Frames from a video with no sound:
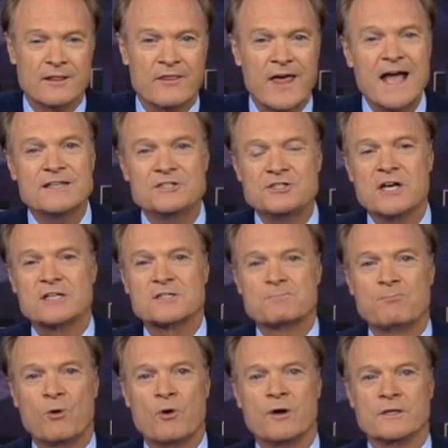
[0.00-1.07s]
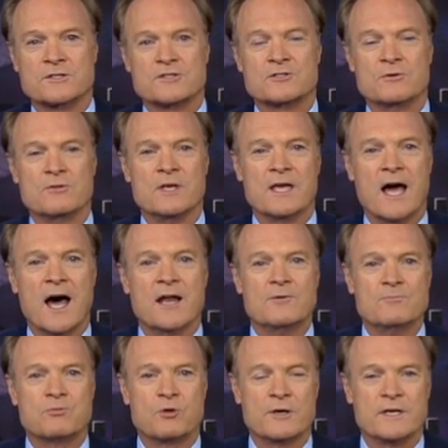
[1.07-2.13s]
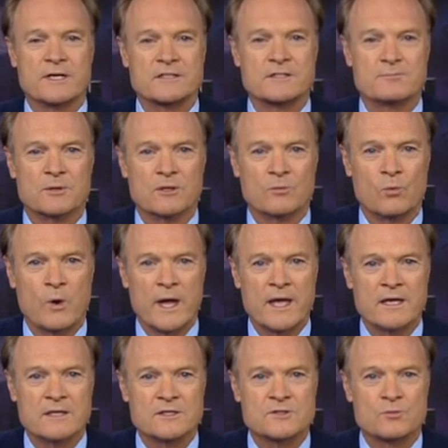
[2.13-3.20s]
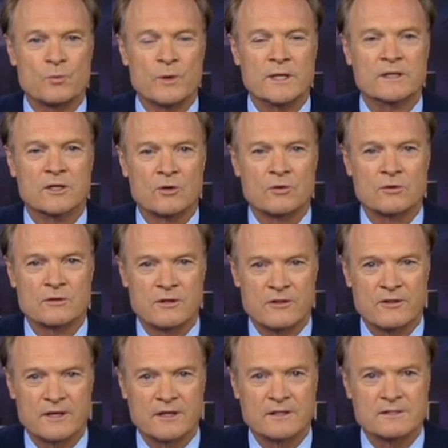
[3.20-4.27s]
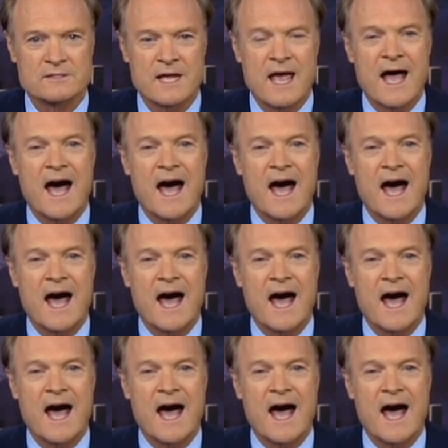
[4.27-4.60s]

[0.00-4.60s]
That just points to the unpredictable ways we learn things.